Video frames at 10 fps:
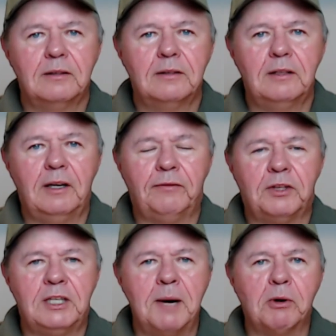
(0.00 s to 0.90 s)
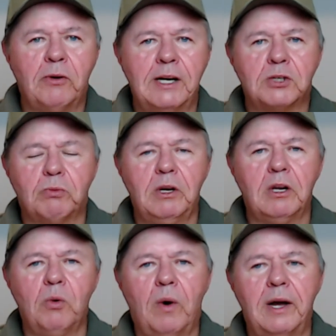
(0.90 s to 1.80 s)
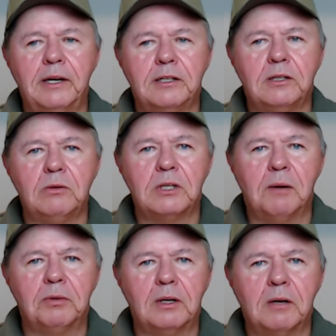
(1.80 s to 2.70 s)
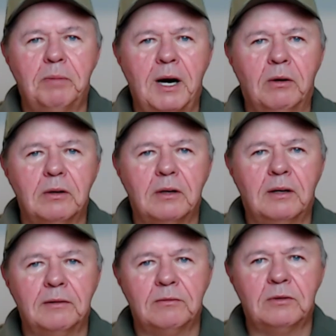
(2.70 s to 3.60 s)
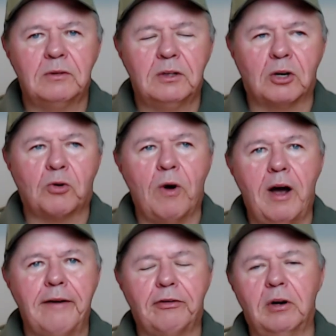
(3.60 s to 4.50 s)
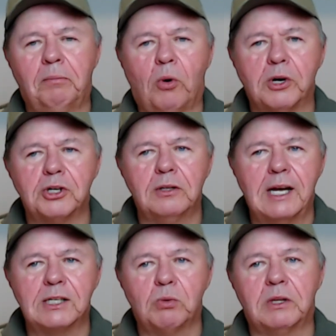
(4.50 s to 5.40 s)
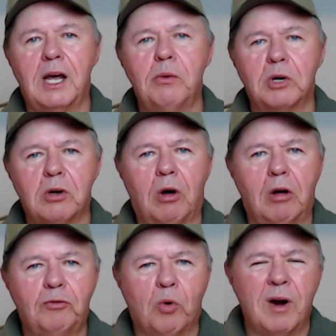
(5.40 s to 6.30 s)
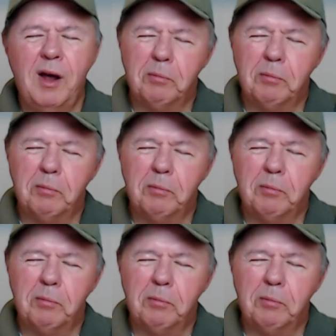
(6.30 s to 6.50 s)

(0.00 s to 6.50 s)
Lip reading: If Democrats really wanted to do something about the cry for abortion, that's what they would call for,